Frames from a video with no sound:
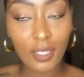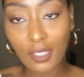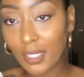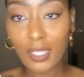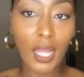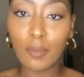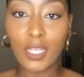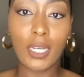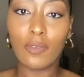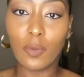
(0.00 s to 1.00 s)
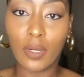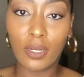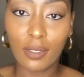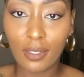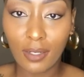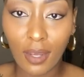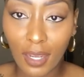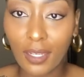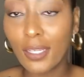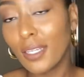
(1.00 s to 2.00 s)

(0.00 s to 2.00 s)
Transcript: it's, I'm looking everywhere, okay?